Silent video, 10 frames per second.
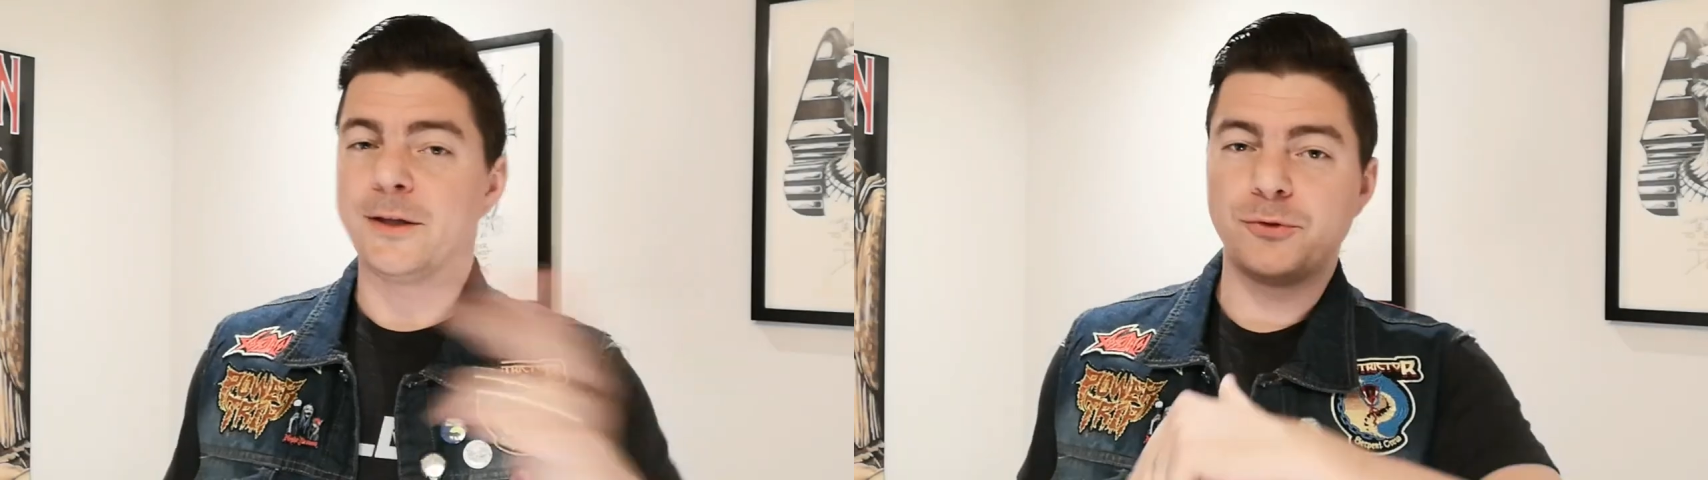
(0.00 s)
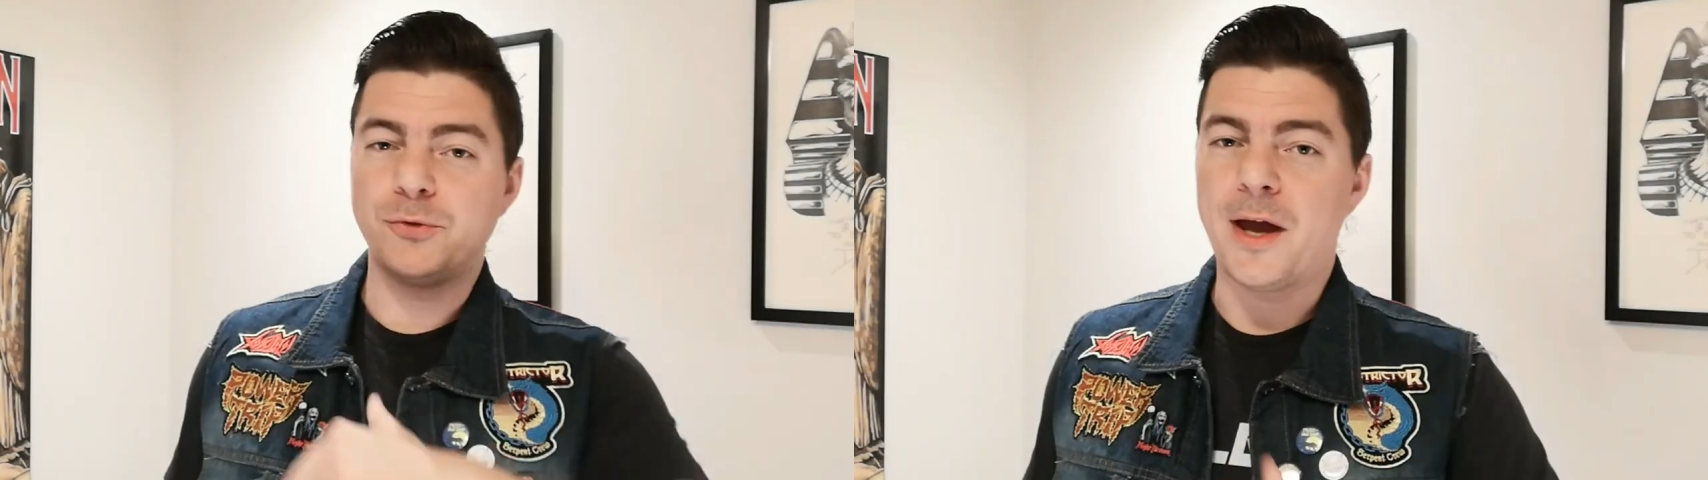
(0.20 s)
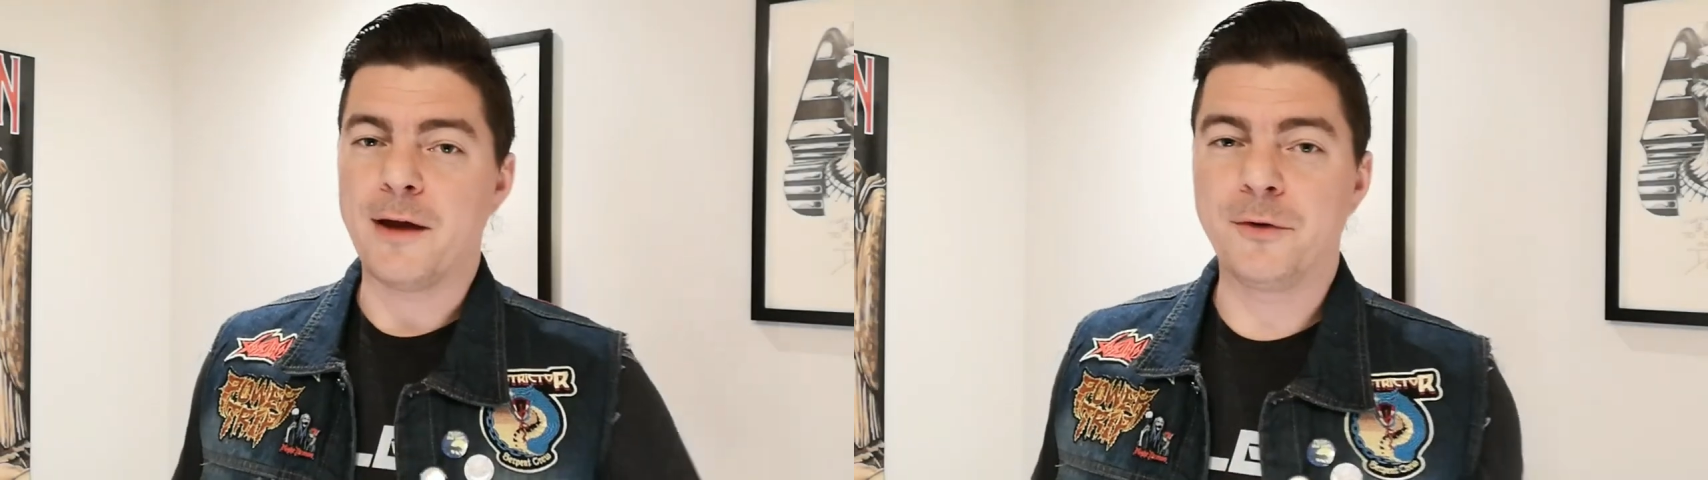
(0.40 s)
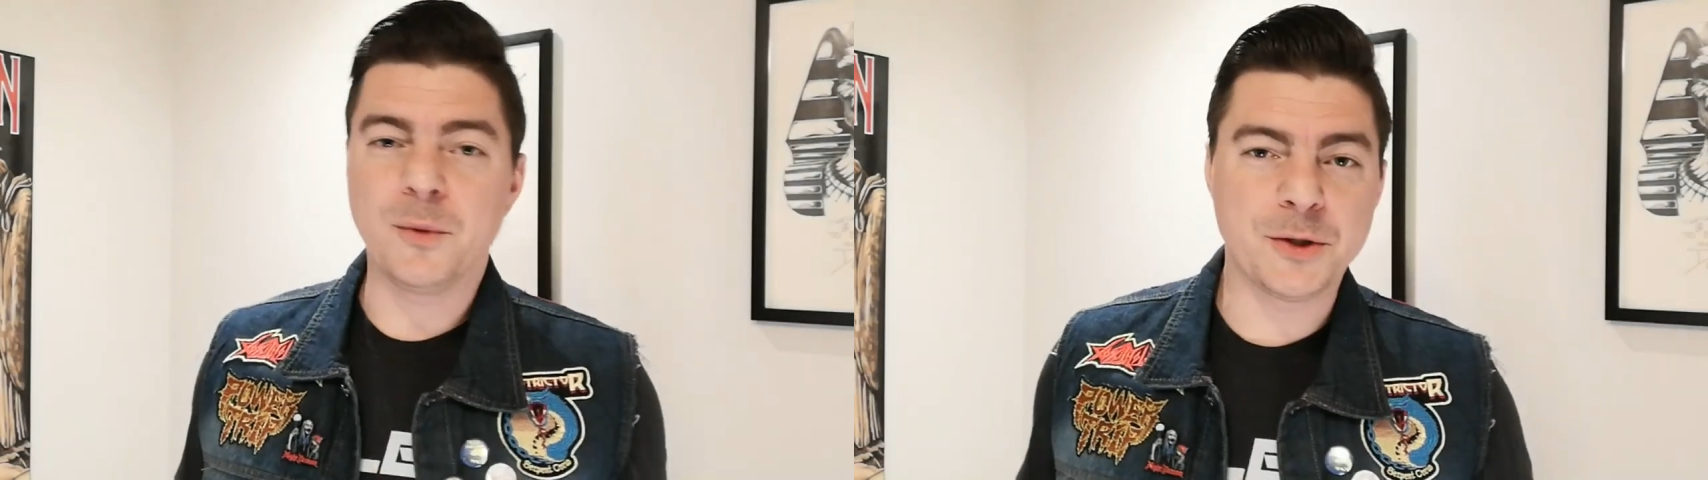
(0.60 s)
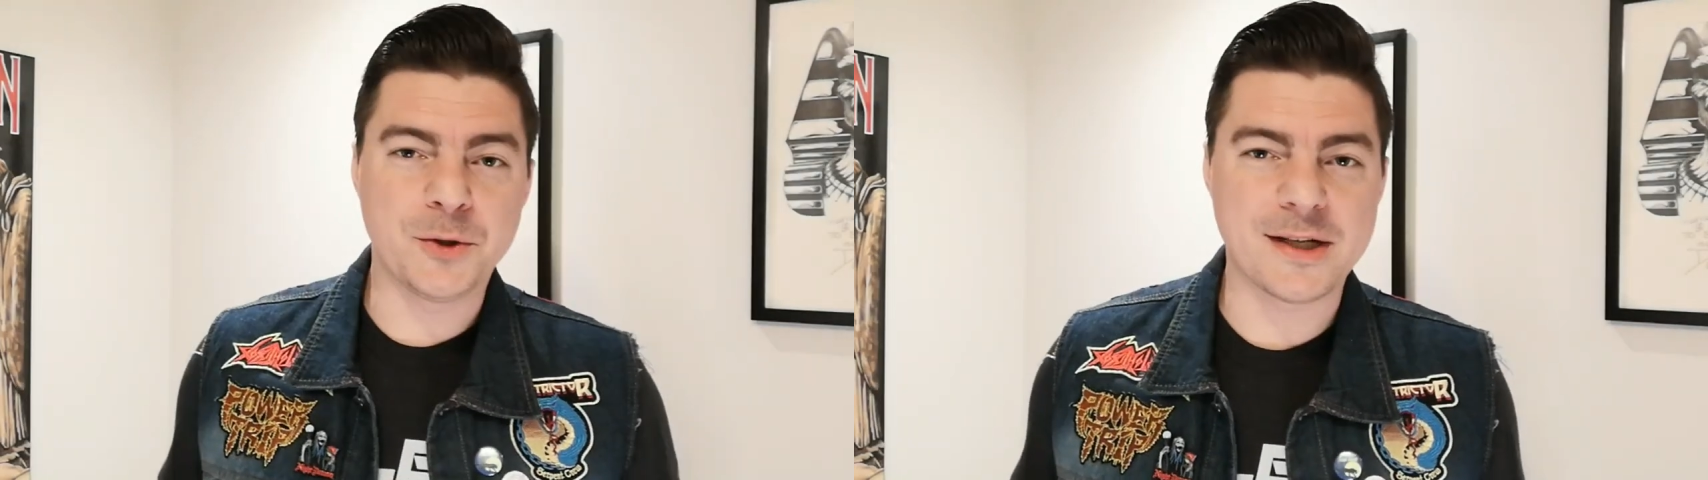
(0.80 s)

Thank you to everyone who